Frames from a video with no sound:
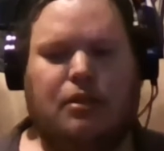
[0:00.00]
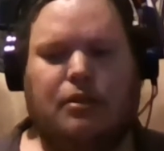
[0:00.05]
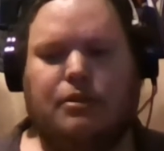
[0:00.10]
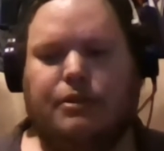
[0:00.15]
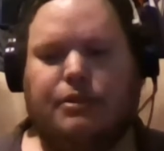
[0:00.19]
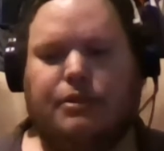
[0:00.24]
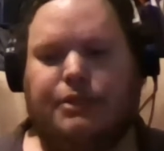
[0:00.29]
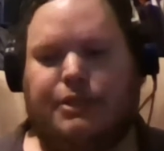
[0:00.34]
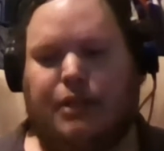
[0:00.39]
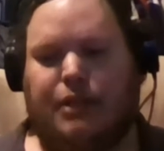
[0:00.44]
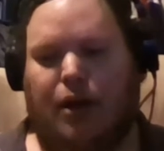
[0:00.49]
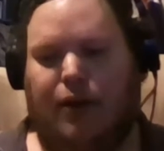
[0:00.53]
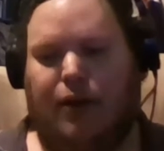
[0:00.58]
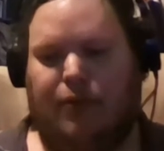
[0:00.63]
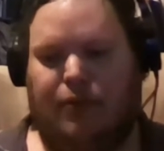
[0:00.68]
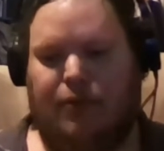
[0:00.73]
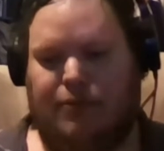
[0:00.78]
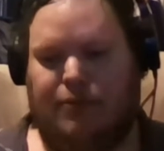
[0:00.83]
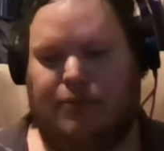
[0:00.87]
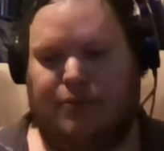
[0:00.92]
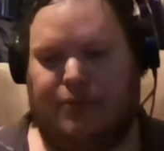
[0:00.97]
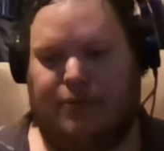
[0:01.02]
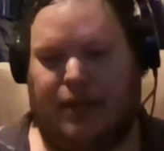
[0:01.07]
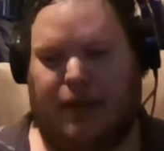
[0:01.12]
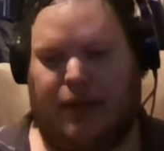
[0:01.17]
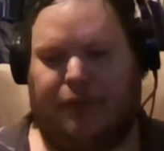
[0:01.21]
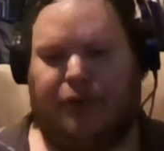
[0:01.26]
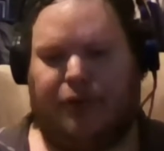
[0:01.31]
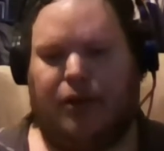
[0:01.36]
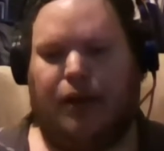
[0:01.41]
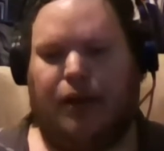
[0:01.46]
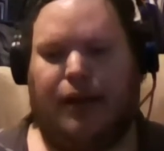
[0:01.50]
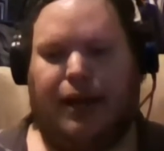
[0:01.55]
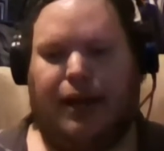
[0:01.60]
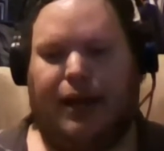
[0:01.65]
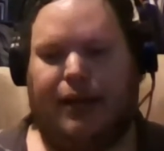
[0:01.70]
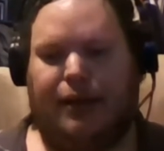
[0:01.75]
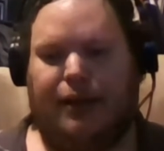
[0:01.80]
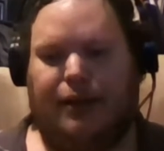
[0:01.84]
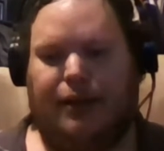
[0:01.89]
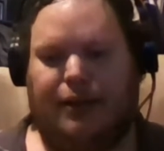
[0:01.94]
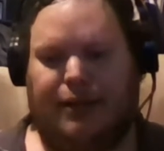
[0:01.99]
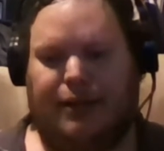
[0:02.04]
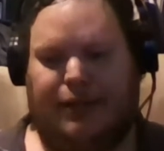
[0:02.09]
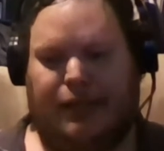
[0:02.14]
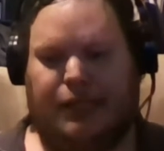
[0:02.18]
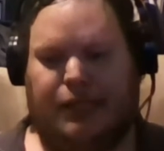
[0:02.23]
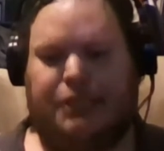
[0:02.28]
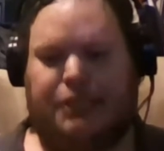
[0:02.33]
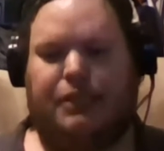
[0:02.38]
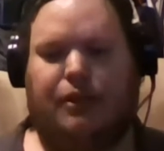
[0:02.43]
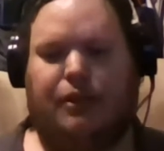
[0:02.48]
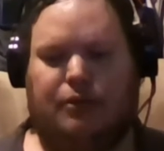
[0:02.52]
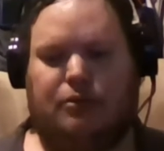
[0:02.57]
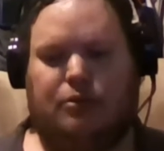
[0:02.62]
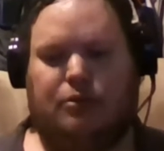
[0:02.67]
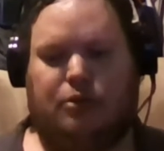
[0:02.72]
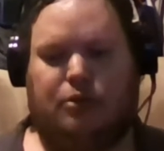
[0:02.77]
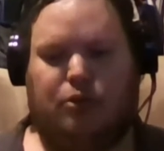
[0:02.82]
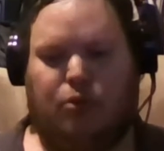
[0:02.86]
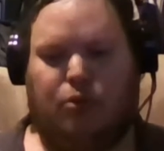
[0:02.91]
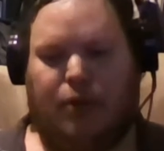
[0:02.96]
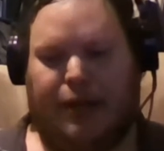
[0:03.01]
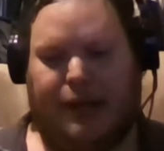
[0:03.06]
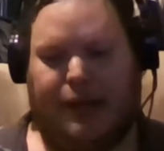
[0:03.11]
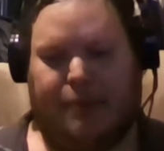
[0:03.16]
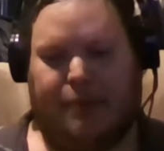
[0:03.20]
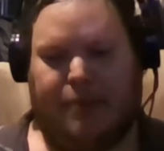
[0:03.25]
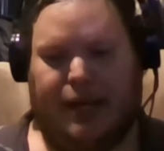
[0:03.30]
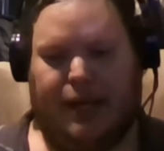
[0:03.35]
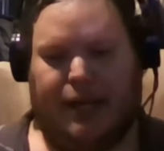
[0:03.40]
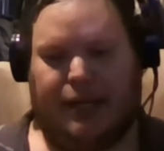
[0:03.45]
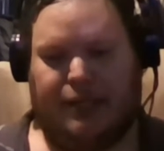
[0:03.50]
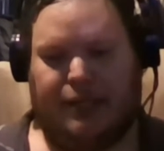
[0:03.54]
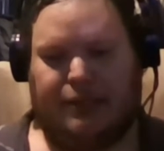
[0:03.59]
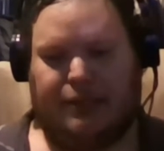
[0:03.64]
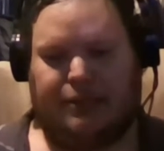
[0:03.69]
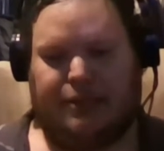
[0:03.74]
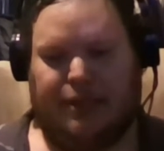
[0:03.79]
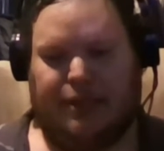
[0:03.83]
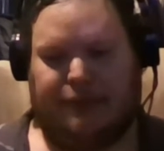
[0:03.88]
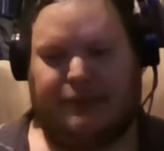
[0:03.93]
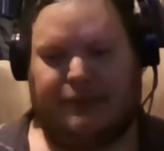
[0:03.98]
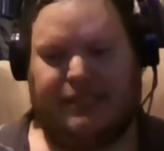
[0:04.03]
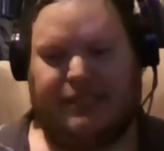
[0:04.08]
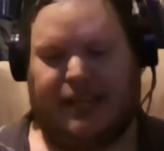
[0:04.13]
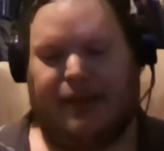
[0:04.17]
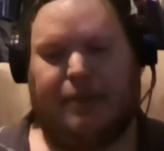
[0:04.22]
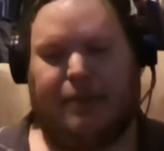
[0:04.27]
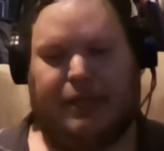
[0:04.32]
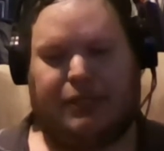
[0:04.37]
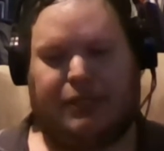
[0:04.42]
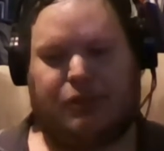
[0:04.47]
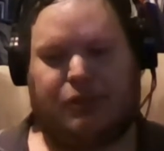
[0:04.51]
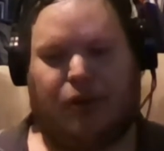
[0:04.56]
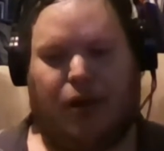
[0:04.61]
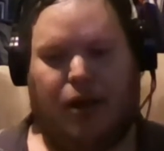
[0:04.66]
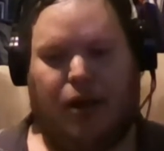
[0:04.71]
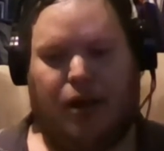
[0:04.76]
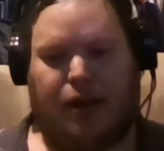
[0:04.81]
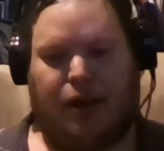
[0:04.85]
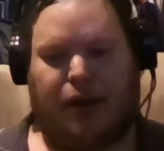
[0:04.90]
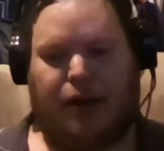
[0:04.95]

So After like an additional 20 minutes of sitting in my truck,